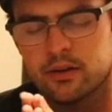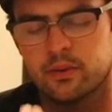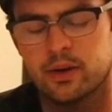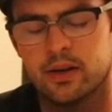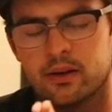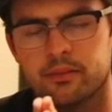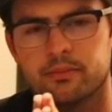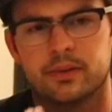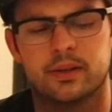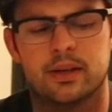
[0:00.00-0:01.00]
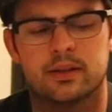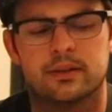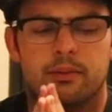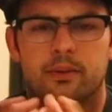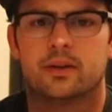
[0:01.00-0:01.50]
quite complete.
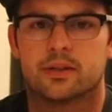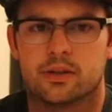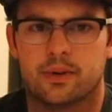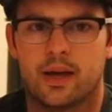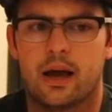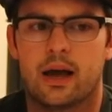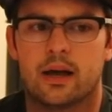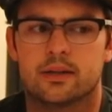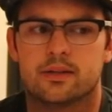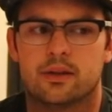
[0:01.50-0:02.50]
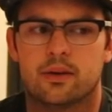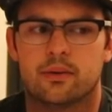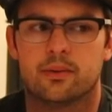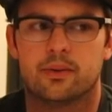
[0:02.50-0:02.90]
What else can we add? So